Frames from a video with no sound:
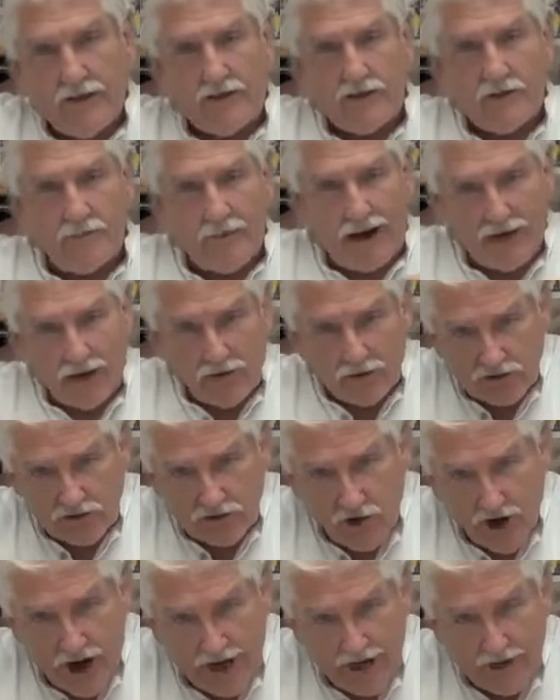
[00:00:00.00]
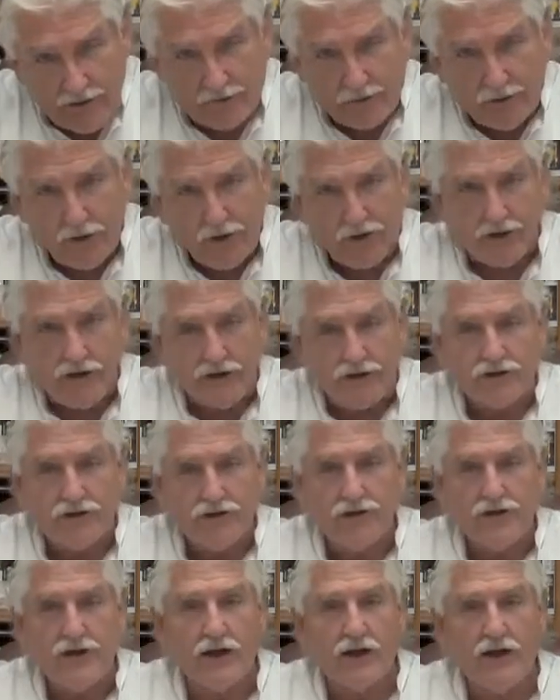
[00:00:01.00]
the body will try to pull it
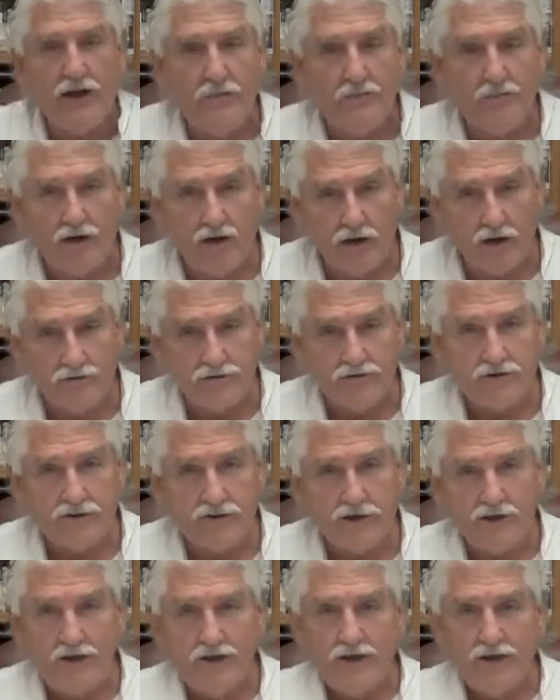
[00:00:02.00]
to the lymph nodes.